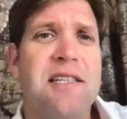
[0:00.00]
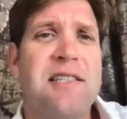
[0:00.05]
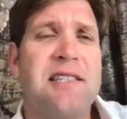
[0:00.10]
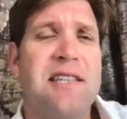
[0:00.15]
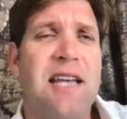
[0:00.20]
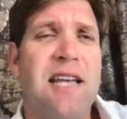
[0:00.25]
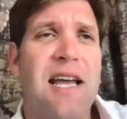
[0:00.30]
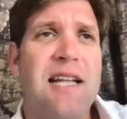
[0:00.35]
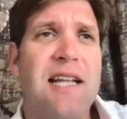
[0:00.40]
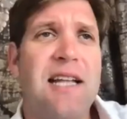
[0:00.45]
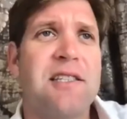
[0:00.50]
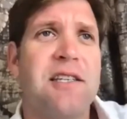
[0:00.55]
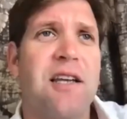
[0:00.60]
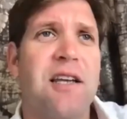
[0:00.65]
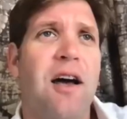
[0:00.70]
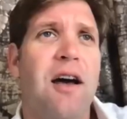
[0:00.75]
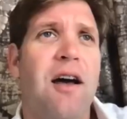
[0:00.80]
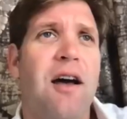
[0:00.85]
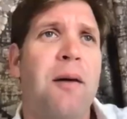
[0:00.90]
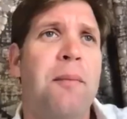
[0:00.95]
sense
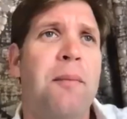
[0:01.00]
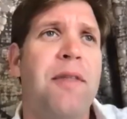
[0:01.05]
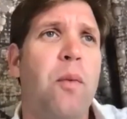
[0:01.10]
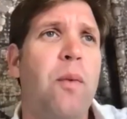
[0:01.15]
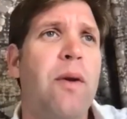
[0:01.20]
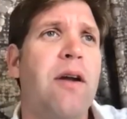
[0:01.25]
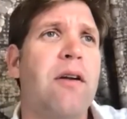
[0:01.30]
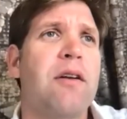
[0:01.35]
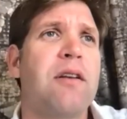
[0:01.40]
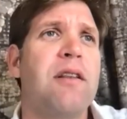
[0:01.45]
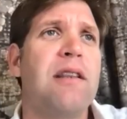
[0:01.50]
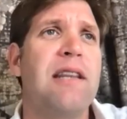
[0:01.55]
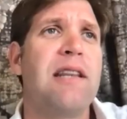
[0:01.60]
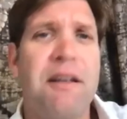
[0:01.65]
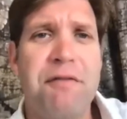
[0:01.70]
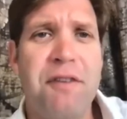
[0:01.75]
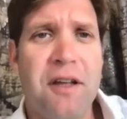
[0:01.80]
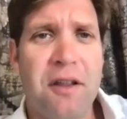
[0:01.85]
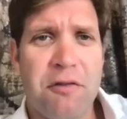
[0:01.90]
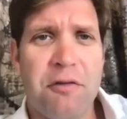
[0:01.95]
that we are
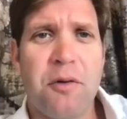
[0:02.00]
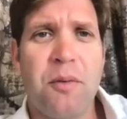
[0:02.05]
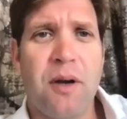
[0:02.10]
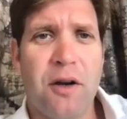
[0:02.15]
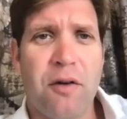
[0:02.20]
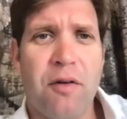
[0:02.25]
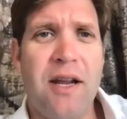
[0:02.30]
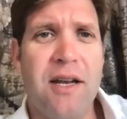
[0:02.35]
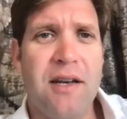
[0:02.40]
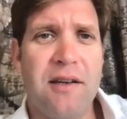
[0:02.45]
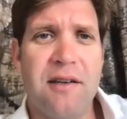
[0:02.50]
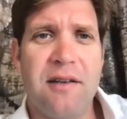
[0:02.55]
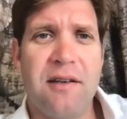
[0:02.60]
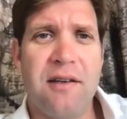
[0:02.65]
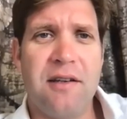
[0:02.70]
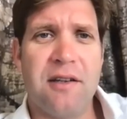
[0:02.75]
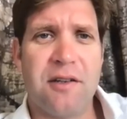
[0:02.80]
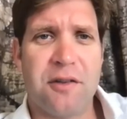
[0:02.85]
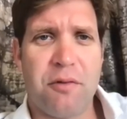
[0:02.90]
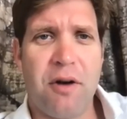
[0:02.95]
living through a great
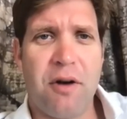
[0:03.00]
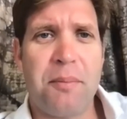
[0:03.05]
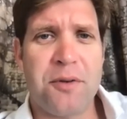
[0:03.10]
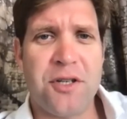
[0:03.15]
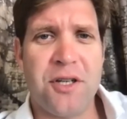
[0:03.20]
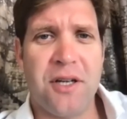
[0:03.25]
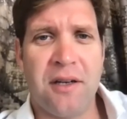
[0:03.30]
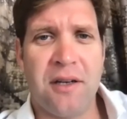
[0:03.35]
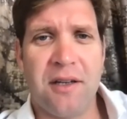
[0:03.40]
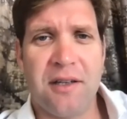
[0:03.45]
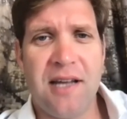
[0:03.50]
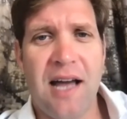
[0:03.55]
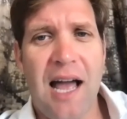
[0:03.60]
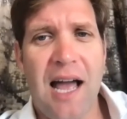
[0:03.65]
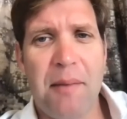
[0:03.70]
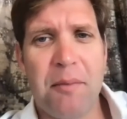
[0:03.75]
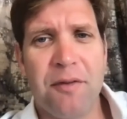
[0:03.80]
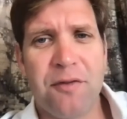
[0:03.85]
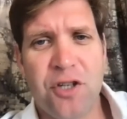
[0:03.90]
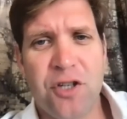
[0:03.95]
disruption, a
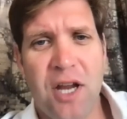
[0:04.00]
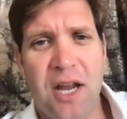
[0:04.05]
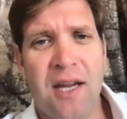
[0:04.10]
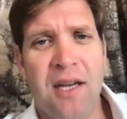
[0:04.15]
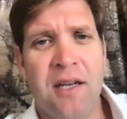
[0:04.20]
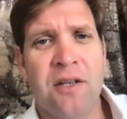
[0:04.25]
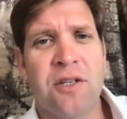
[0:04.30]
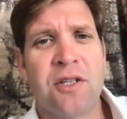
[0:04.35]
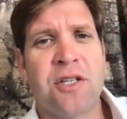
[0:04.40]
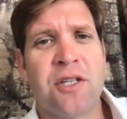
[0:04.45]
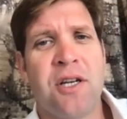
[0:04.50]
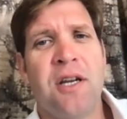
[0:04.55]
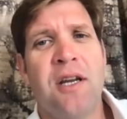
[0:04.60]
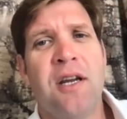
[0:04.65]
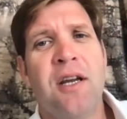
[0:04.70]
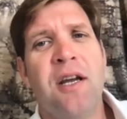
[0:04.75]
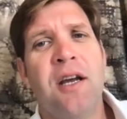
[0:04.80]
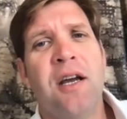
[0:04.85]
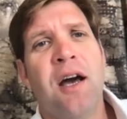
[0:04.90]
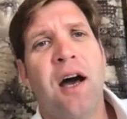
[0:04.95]
time of change,
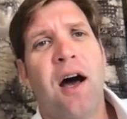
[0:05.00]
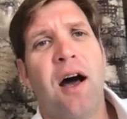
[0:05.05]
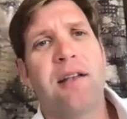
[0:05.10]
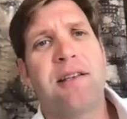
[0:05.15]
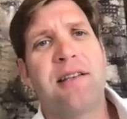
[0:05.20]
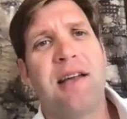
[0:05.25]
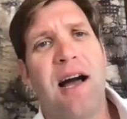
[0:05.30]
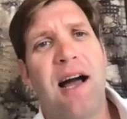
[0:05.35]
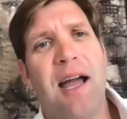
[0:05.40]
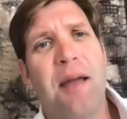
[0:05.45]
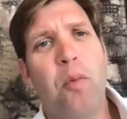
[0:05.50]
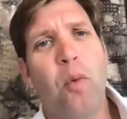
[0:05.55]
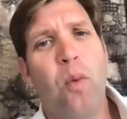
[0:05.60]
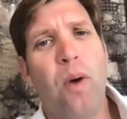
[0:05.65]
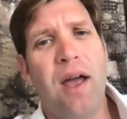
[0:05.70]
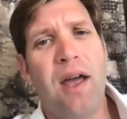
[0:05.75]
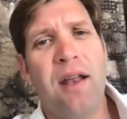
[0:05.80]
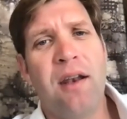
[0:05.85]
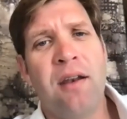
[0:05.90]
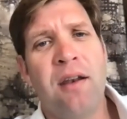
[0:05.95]
a time
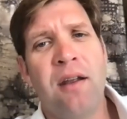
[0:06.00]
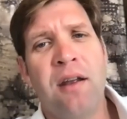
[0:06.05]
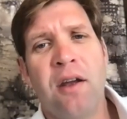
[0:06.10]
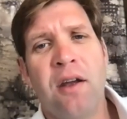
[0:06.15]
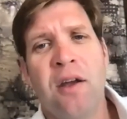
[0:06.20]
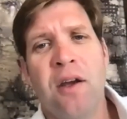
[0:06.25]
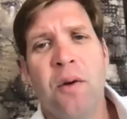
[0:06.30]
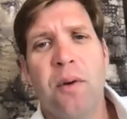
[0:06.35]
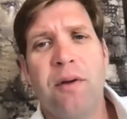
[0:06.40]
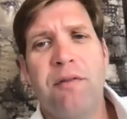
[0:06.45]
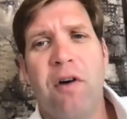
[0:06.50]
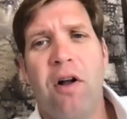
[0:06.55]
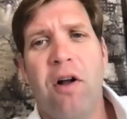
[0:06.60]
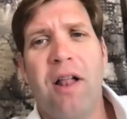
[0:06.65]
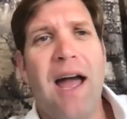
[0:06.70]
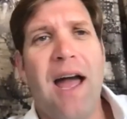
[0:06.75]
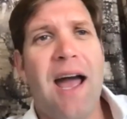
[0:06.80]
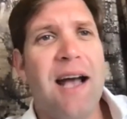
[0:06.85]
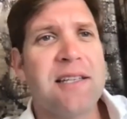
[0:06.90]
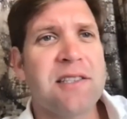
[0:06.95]
when we've all
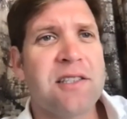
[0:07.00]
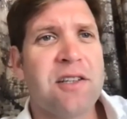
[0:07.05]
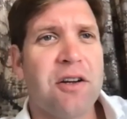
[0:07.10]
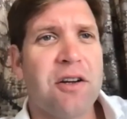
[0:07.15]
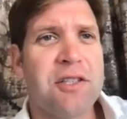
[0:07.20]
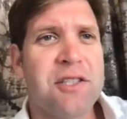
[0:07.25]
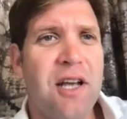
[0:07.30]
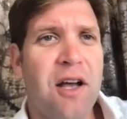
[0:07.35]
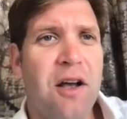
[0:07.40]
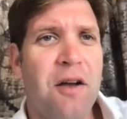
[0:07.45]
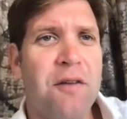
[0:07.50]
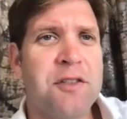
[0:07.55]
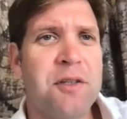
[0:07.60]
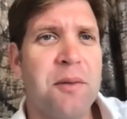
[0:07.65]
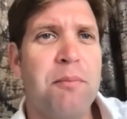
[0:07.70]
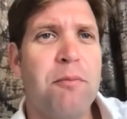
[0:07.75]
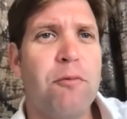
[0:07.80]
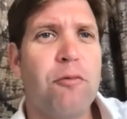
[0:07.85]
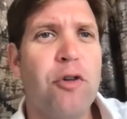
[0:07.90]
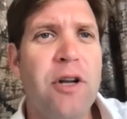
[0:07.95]
asked ourselves
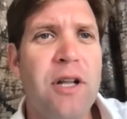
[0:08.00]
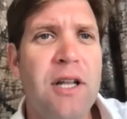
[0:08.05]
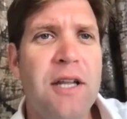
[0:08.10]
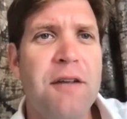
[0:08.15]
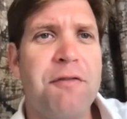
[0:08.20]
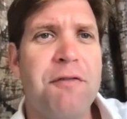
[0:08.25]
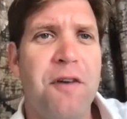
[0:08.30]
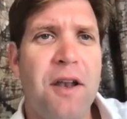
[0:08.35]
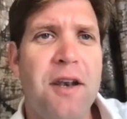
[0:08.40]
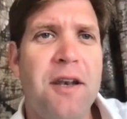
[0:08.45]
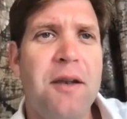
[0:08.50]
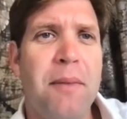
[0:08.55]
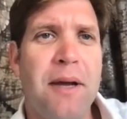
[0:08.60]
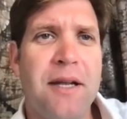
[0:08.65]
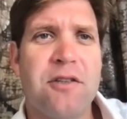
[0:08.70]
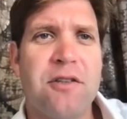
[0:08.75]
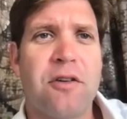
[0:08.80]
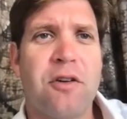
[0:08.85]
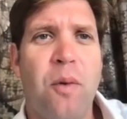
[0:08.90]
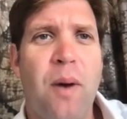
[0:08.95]
some really
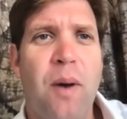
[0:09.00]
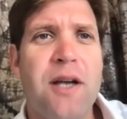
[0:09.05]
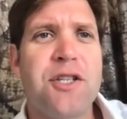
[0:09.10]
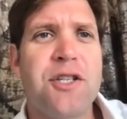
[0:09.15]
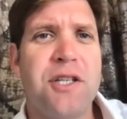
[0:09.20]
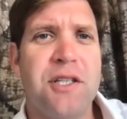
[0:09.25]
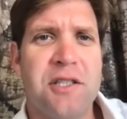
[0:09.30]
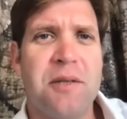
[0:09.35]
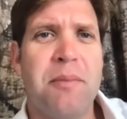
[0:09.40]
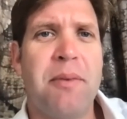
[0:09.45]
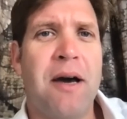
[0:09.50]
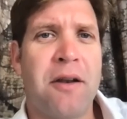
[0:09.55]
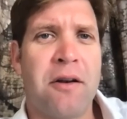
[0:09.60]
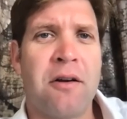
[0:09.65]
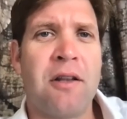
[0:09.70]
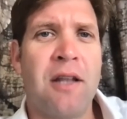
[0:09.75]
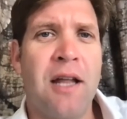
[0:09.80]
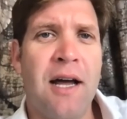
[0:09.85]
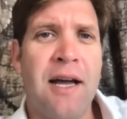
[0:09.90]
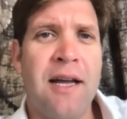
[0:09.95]
fundamental questions about
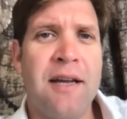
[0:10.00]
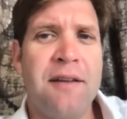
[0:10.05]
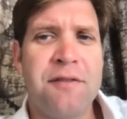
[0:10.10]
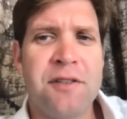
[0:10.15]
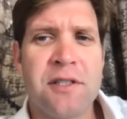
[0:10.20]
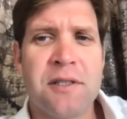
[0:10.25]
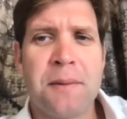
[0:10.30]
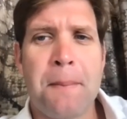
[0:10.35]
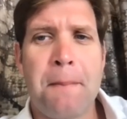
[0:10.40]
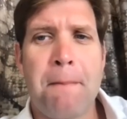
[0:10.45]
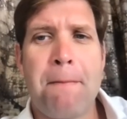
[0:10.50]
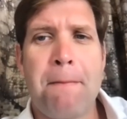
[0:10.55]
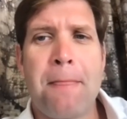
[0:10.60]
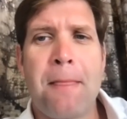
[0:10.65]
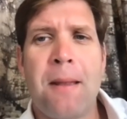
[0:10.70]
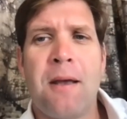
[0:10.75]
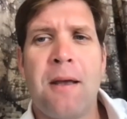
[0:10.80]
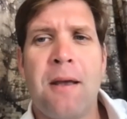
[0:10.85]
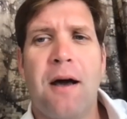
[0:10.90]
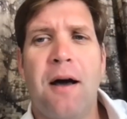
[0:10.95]
our lives,
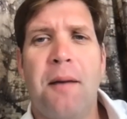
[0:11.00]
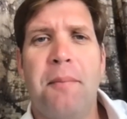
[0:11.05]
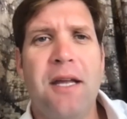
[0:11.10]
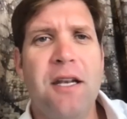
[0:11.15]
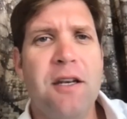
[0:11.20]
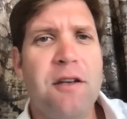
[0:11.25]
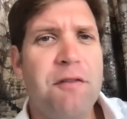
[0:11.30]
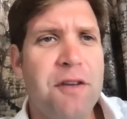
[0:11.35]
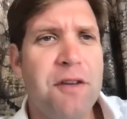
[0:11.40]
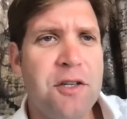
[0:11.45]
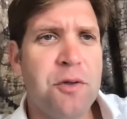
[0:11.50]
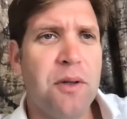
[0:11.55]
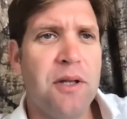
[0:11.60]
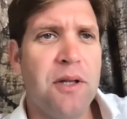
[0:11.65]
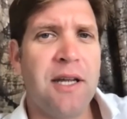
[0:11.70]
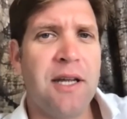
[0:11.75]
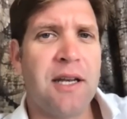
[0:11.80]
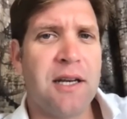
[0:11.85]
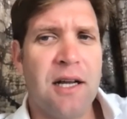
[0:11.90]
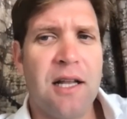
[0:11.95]

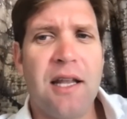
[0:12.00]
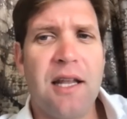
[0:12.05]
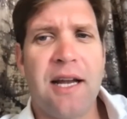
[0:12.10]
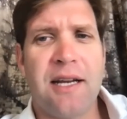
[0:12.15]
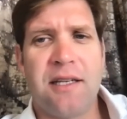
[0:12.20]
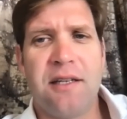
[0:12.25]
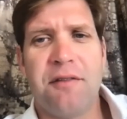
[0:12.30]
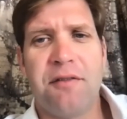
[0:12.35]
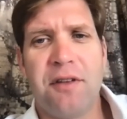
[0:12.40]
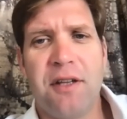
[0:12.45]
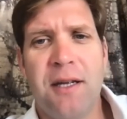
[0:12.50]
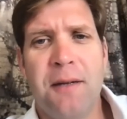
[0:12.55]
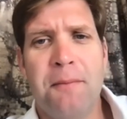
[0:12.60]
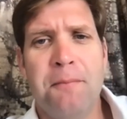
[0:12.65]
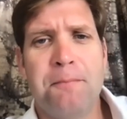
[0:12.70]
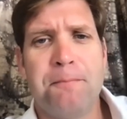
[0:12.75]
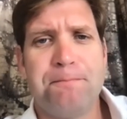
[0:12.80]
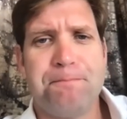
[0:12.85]
individually and collectively,